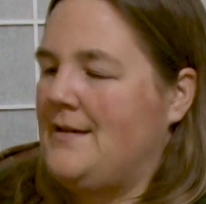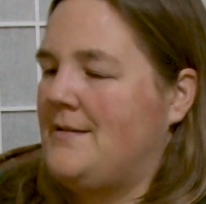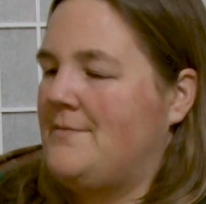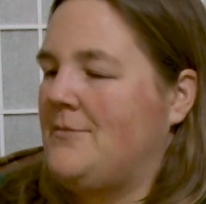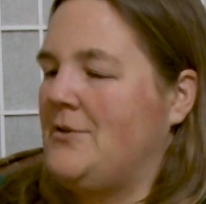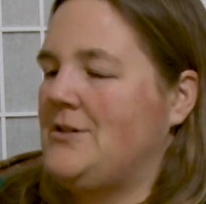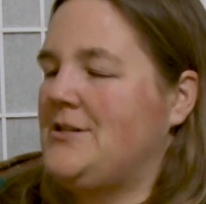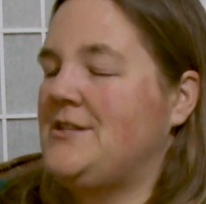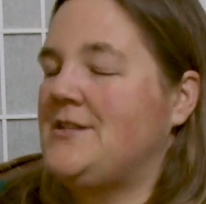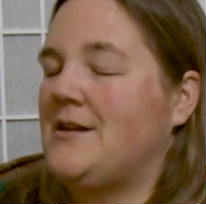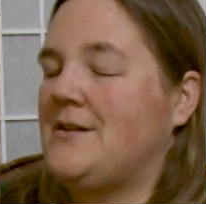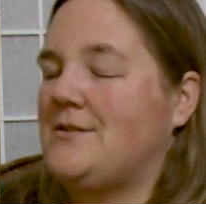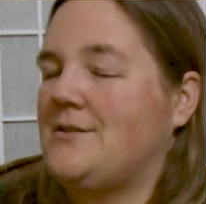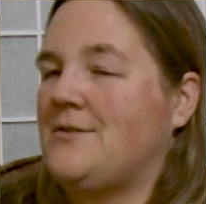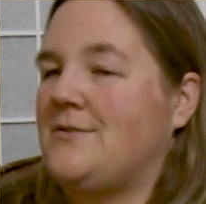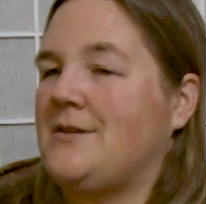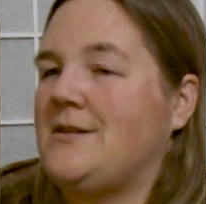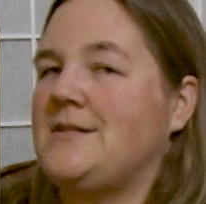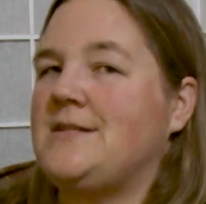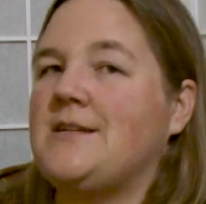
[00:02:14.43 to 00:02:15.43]
March is also
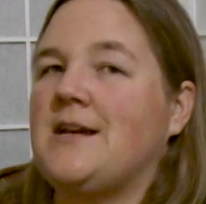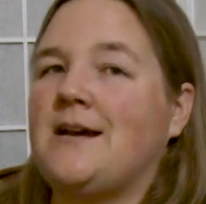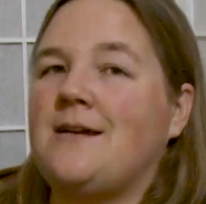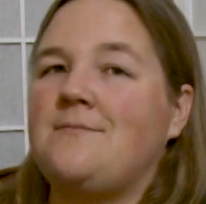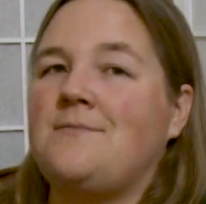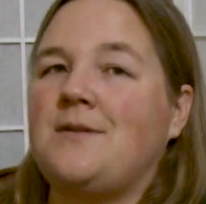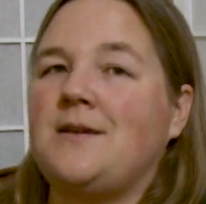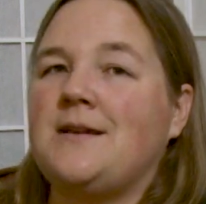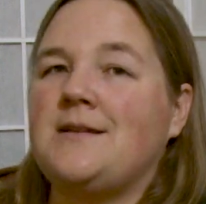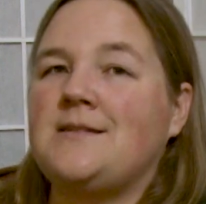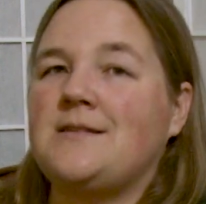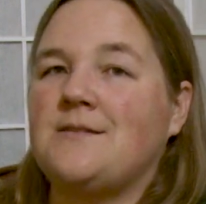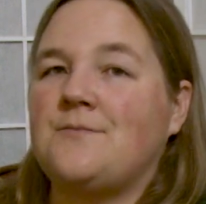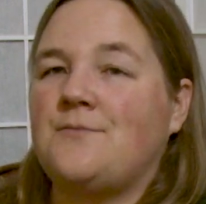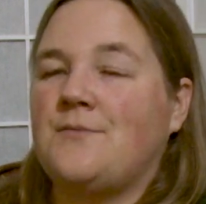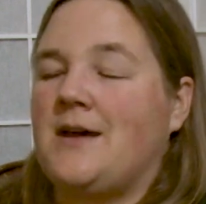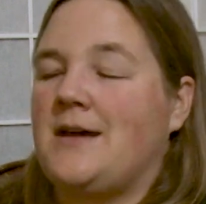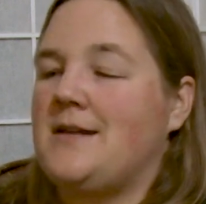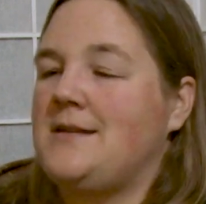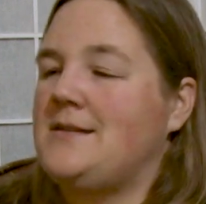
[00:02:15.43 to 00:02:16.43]
a good time to get some
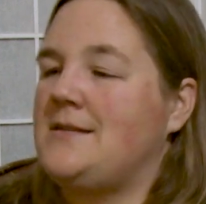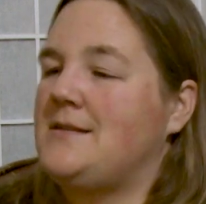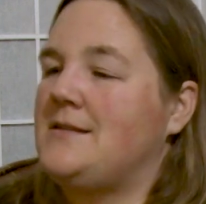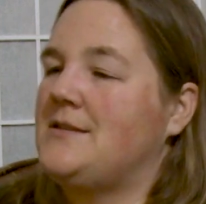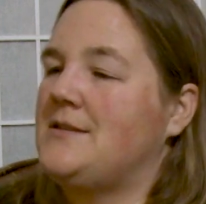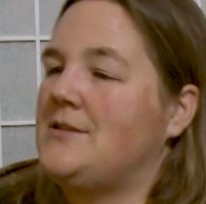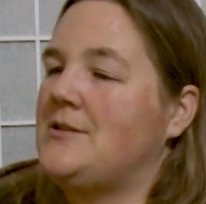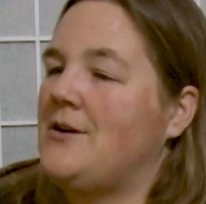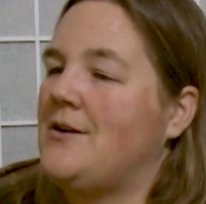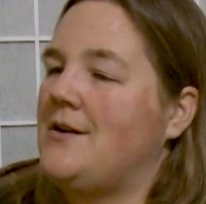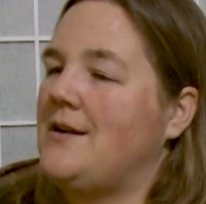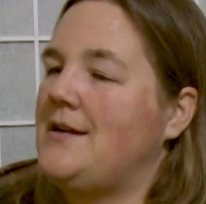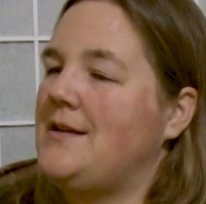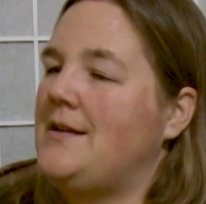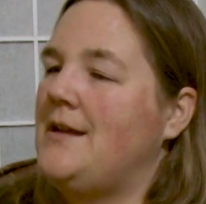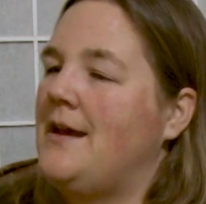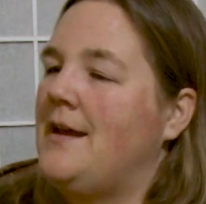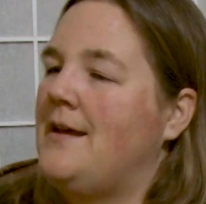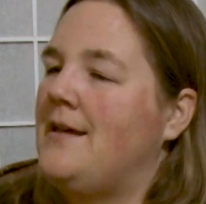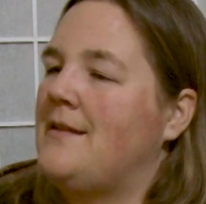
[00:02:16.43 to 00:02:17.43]
lettuce started.
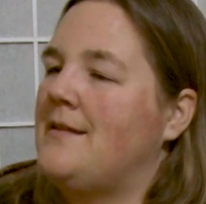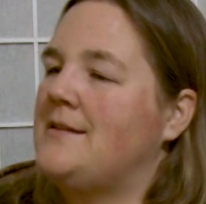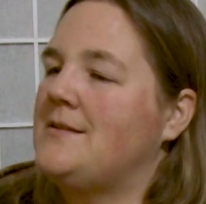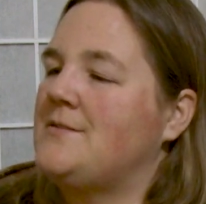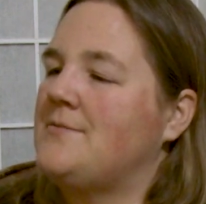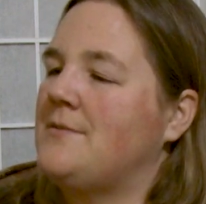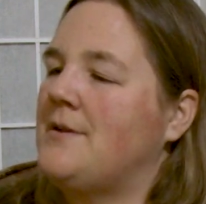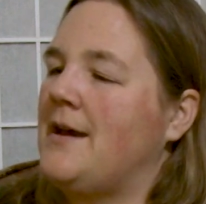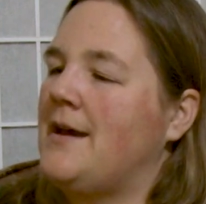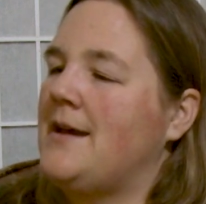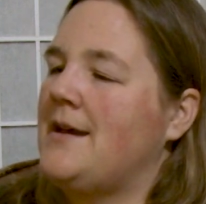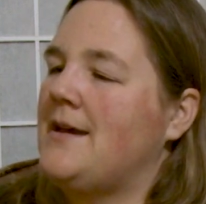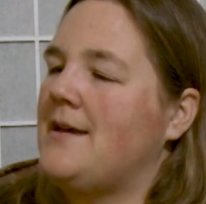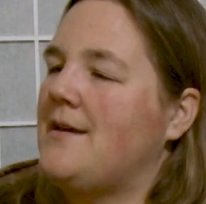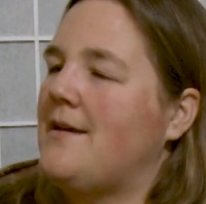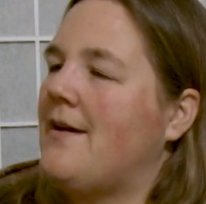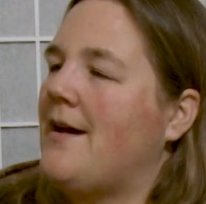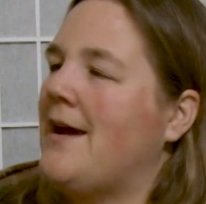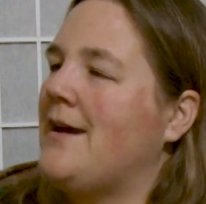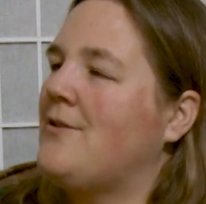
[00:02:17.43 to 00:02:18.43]
This one
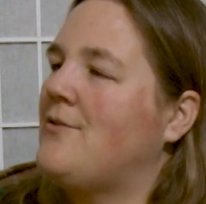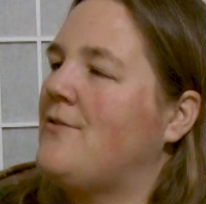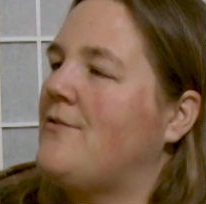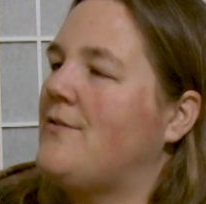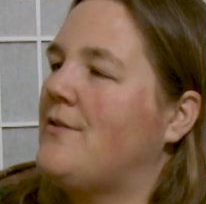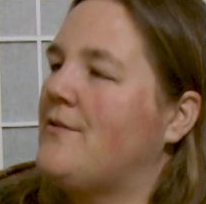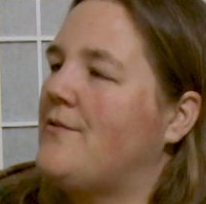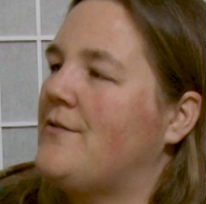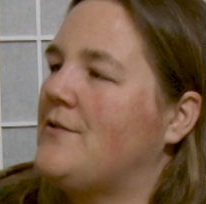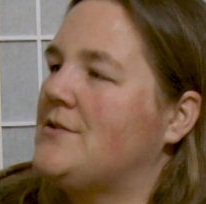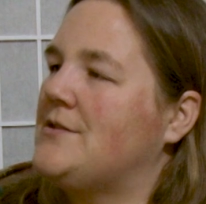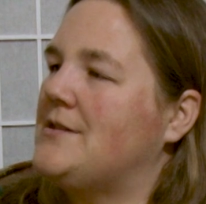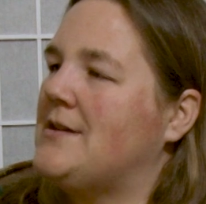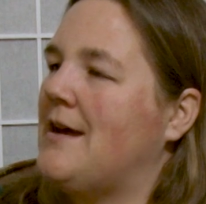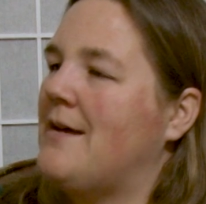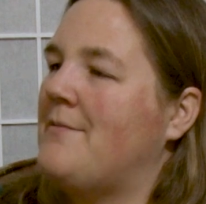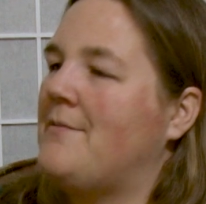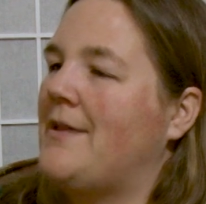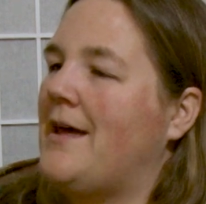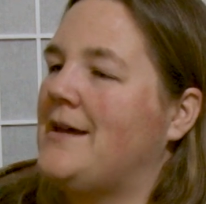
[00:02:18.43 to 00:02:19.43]
I grew for the first
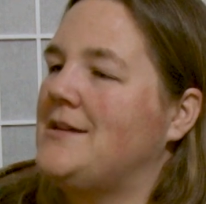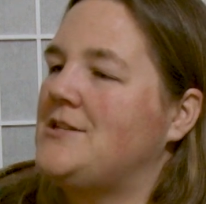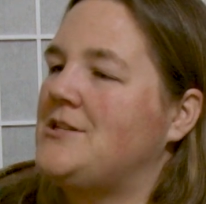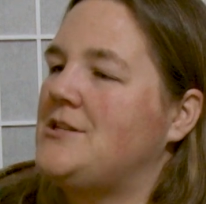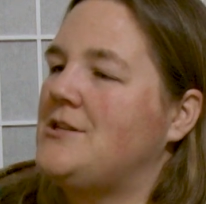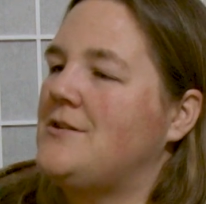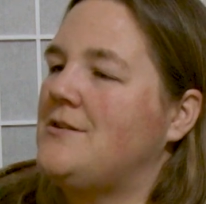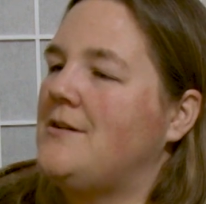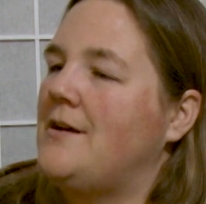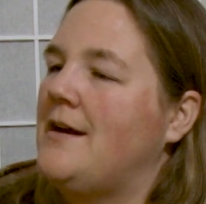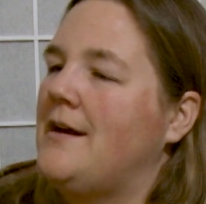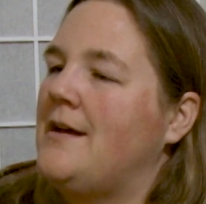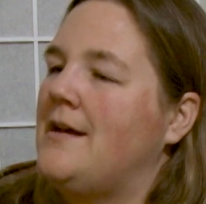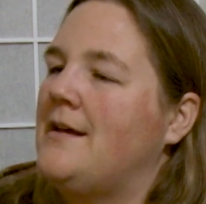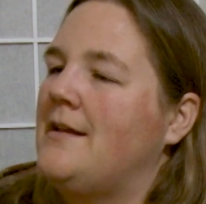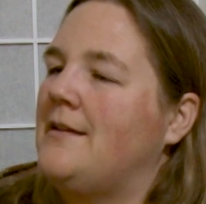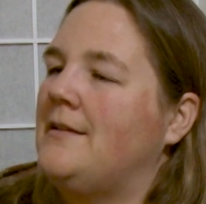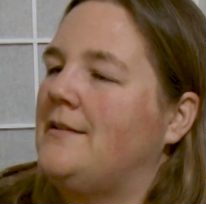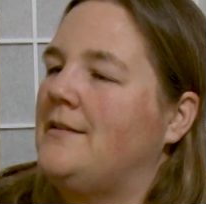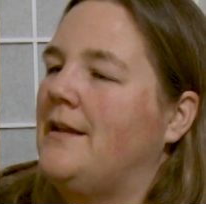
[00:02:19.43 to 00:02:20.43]
time last year.
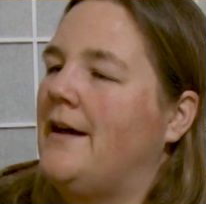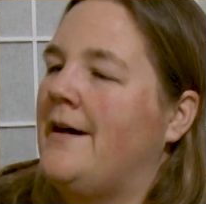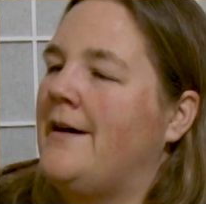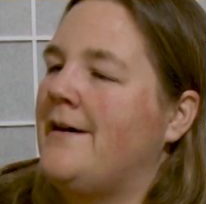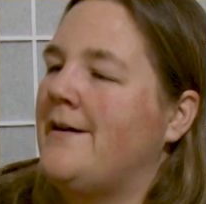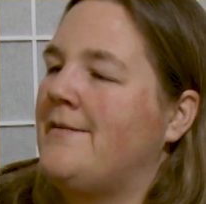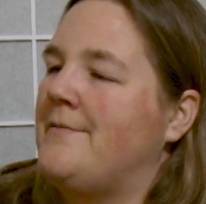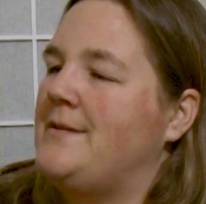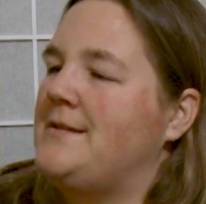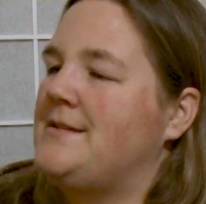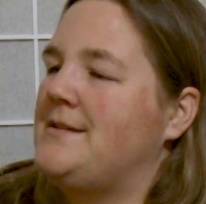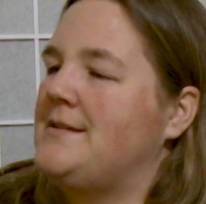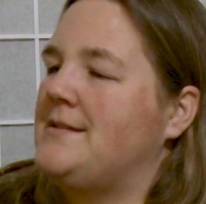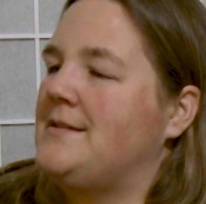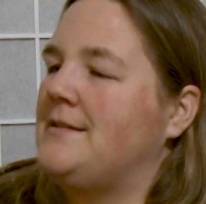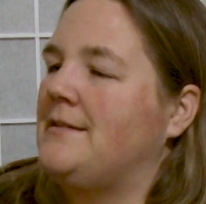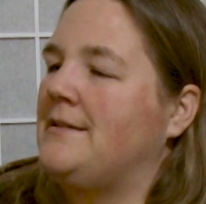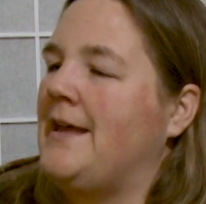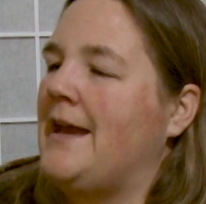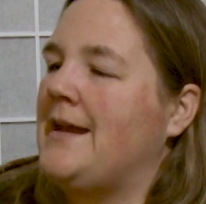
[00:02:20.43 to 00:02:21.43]
This
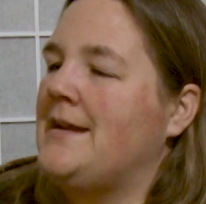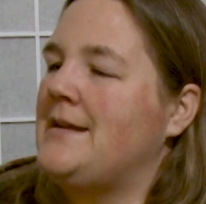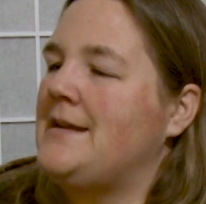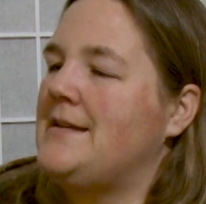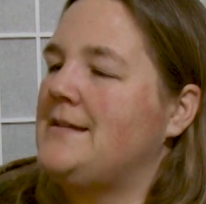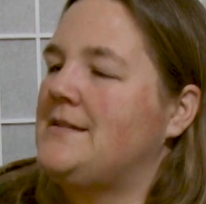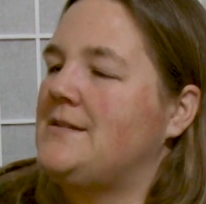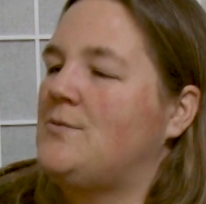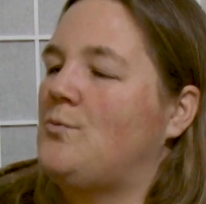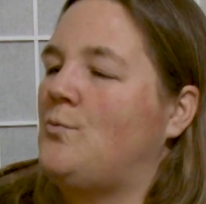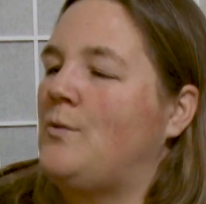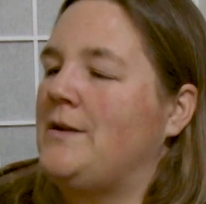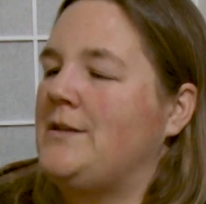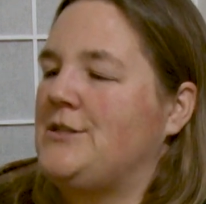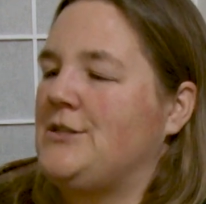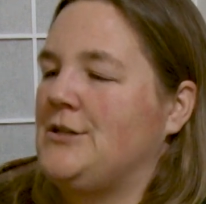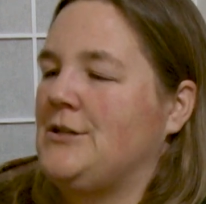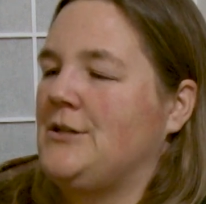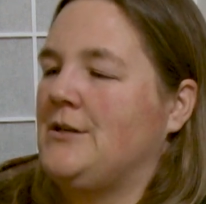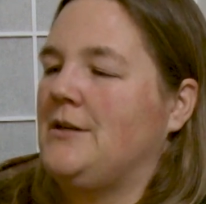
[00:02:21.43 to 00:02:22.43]
is Landis
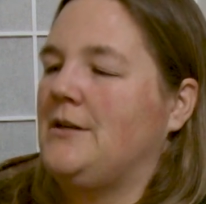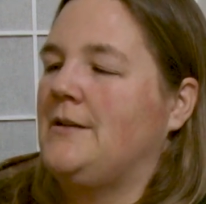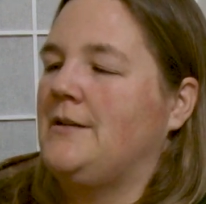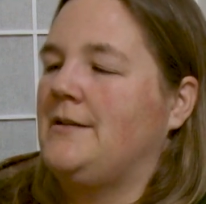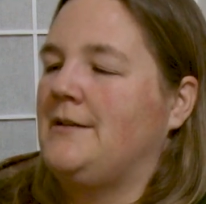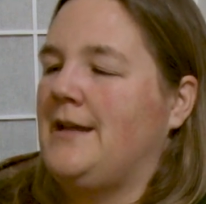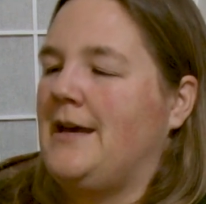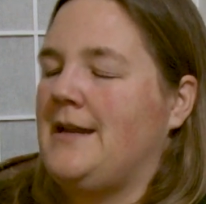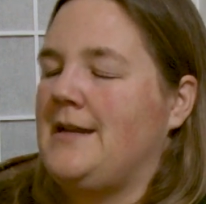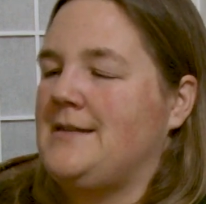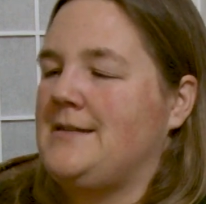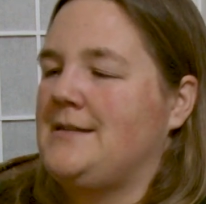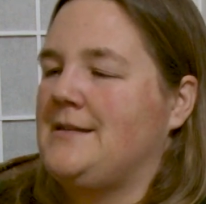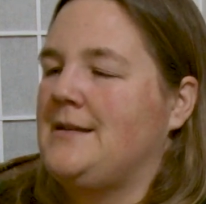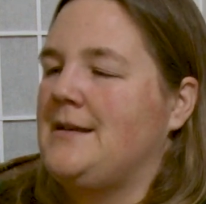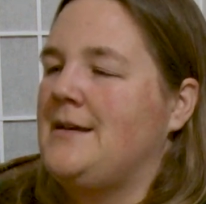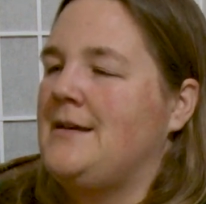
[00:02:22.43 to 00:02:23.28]
Winter lettuce.